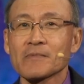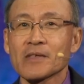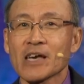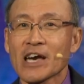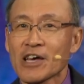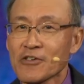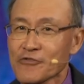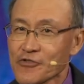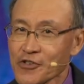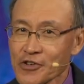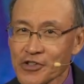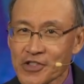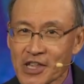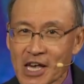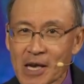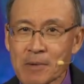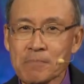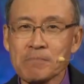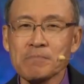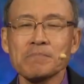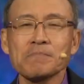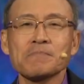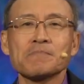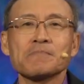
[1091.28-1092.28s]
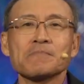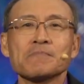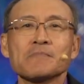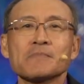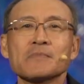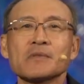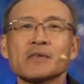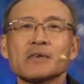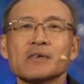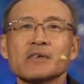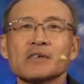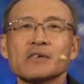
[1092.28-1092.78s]
And for them,
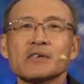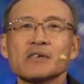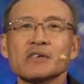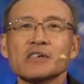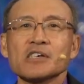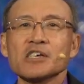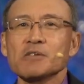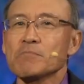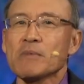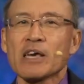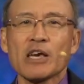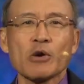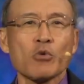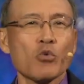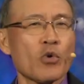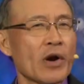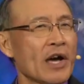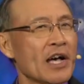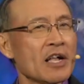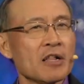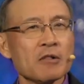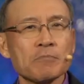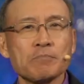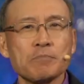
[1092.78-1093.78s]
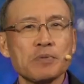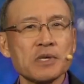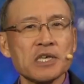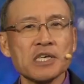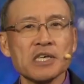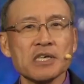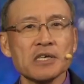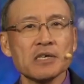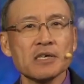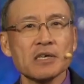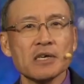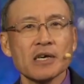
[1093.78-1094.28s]
it may well
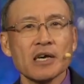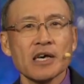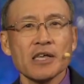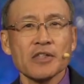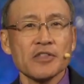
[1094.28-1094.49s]
be